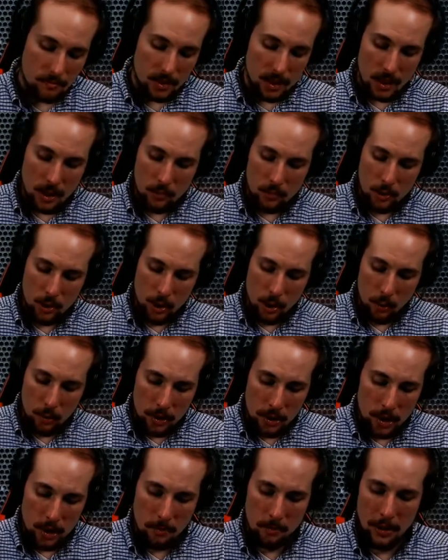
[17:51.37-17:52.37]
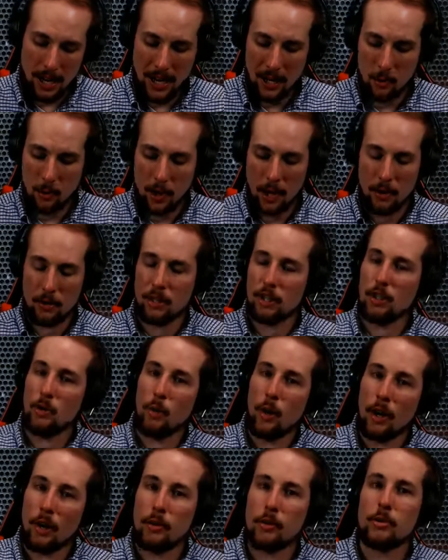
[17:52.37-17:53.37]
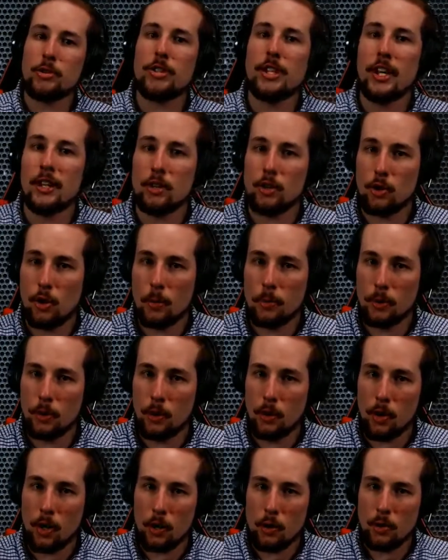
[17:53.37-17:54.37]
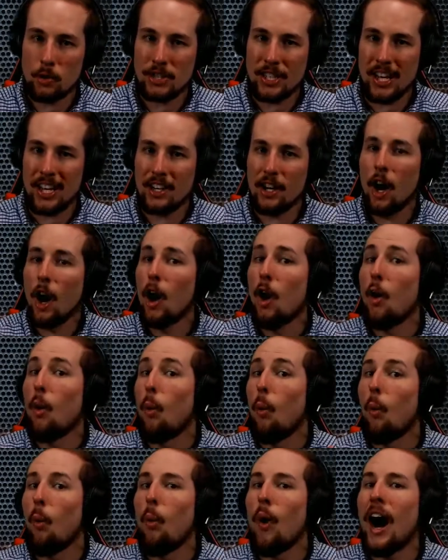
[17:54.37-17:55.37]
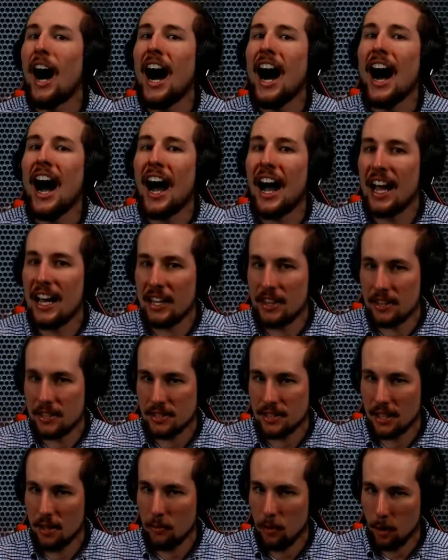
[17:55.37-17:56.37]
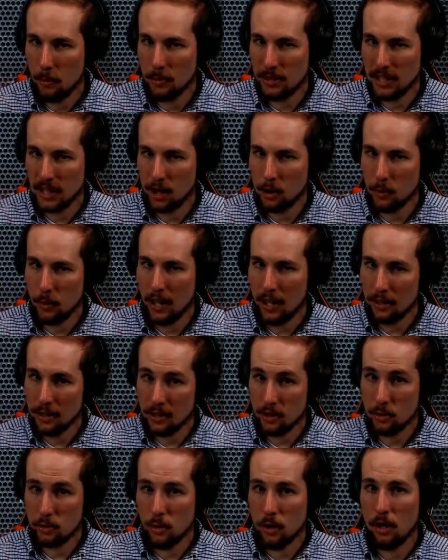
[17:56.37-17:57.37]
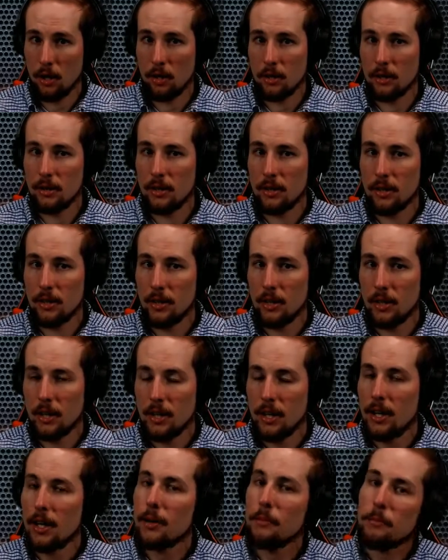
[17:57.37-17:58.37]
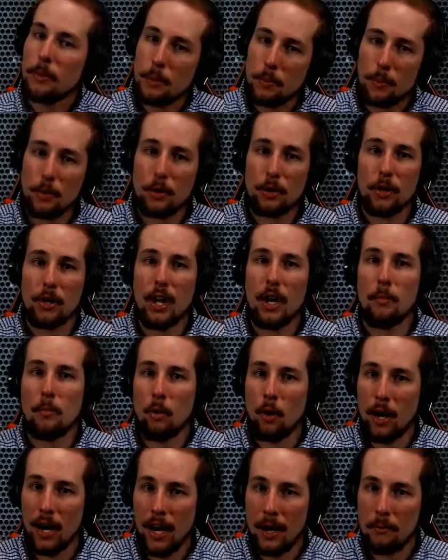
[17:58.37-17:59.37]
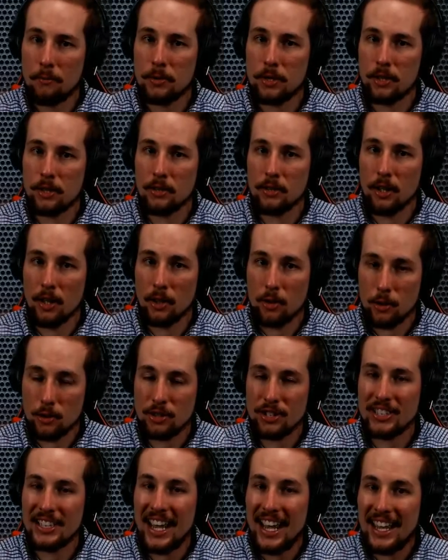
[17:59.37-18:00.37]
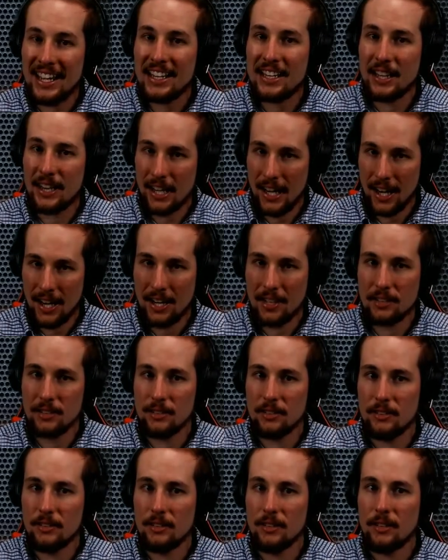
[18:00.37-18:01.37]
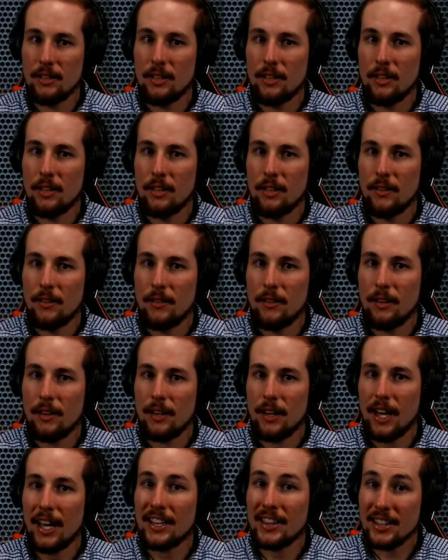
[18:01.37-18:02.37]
If you go into the background and you understand the scripture and you understand why the sin of homosexuality is wrong, people are a lot more apt to understand that and